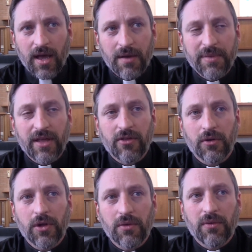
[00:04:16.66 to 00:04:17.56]
Being so
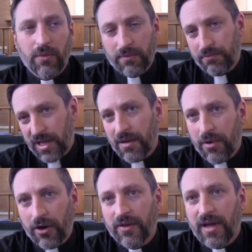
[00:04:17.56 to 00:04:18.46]
close, being a
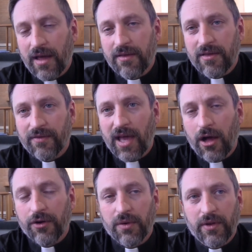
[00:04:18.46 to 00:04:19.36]
part of the Diocese of
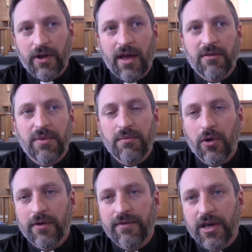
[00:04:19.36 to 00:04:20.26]
Calgary where there has been
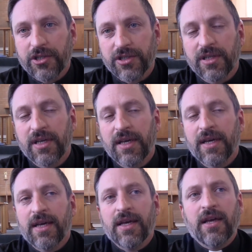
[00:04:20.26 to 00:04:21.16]
more infection.
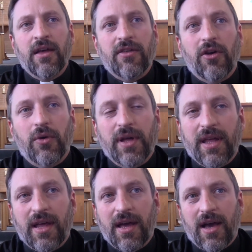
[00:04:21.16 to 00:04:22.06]

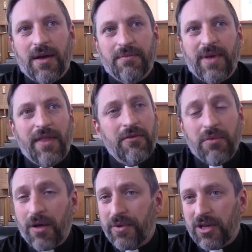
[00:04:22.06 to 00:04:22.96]
So, and there's
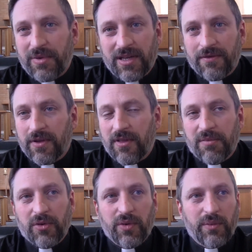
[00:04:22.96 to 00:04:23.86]
probably going to be differences
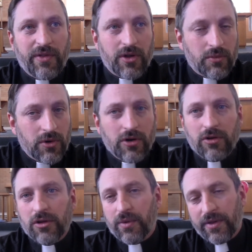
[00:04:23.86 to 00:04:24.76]
between whether you're
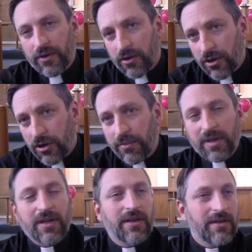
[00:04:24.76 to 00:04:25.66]
rural or whether you're
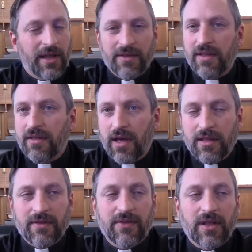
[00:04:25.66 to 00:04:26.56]
urban and these
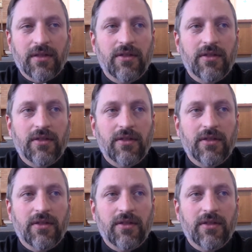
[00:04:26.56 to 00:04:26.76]
kinds of things.